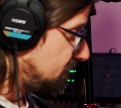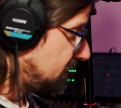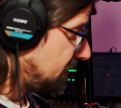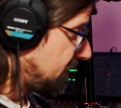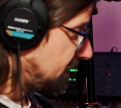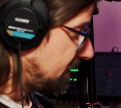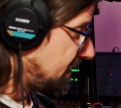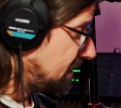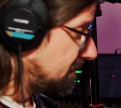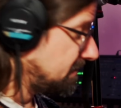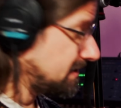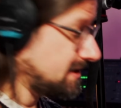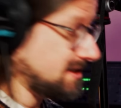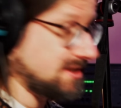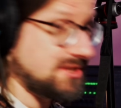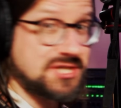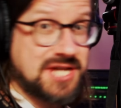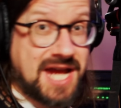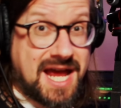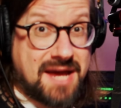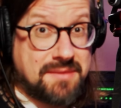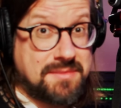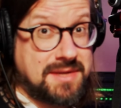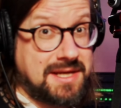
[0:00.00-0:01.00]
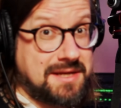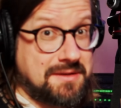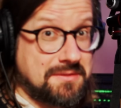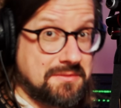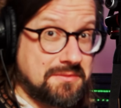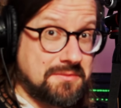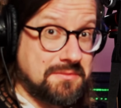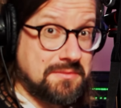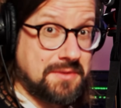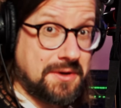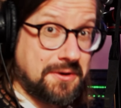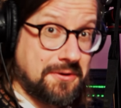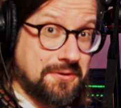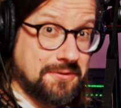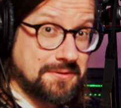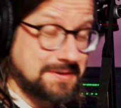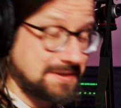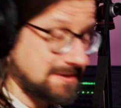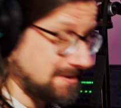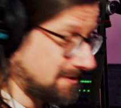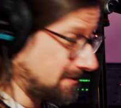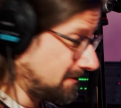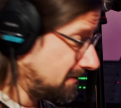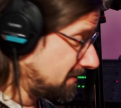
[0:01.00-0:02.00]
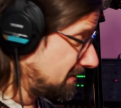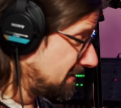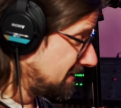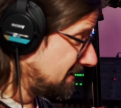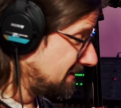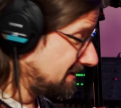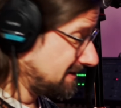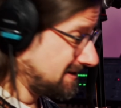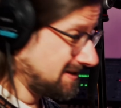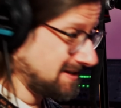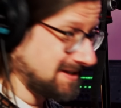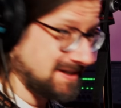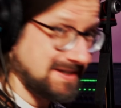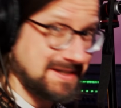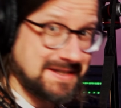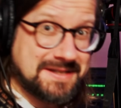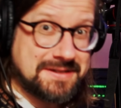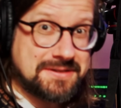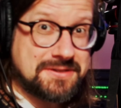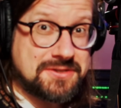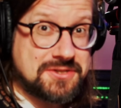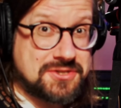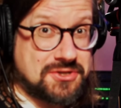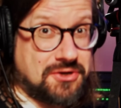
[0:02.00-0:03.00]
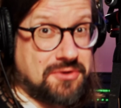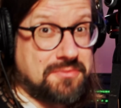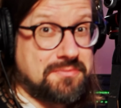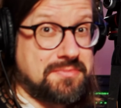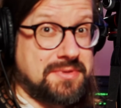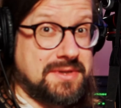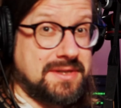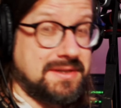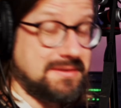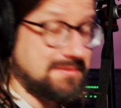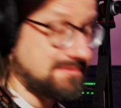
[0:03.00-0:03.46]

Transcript: whether I'm in jammy mode or in Chompi